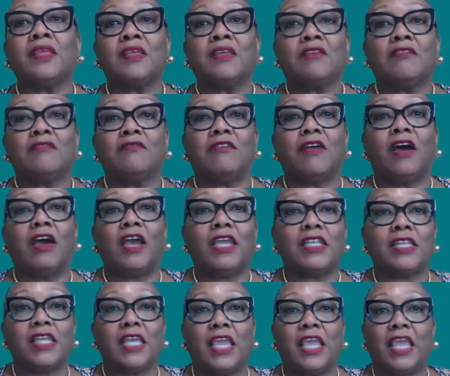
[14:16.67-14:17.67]

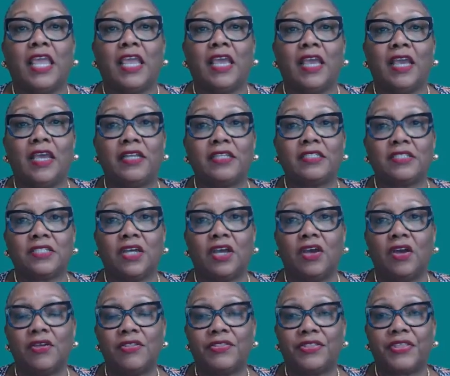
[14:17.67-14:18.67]
right? And
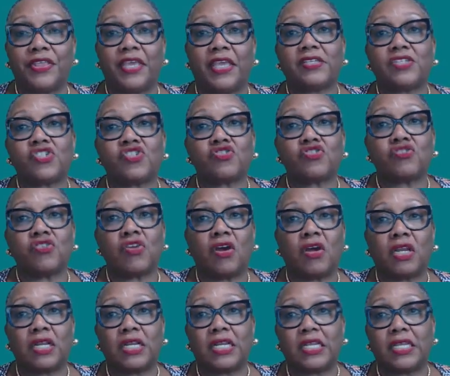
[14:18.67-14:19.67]
they're
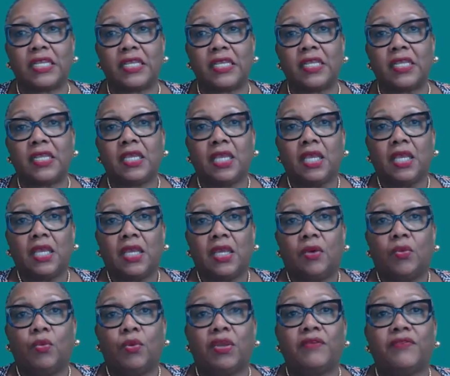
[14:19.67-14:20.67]
struggling
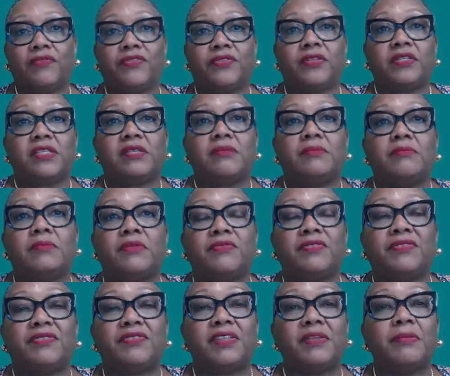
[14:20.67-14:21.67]
with
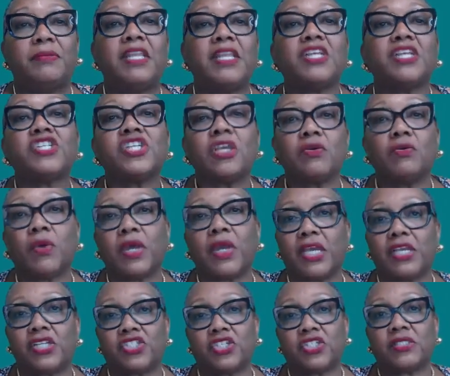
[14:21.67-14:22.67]
diminishing
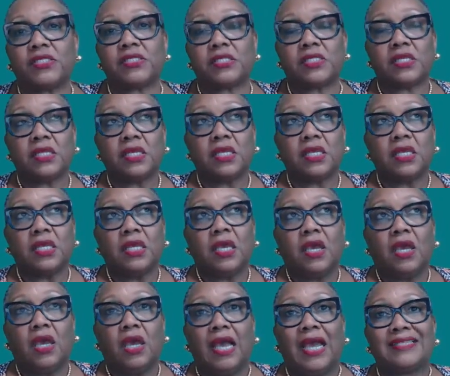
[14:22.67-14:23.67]
wages
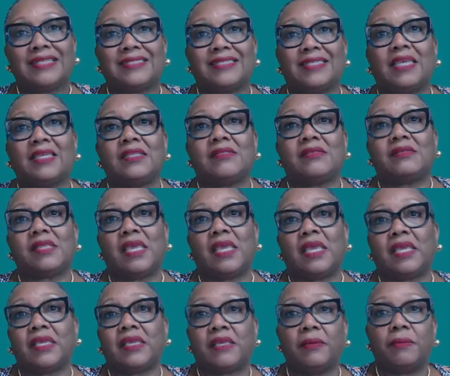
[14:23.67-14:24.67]
as they
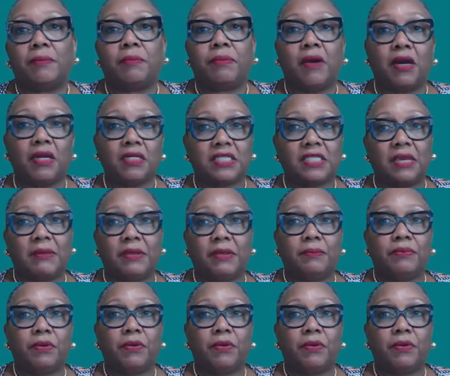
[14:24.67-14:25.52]
take part-time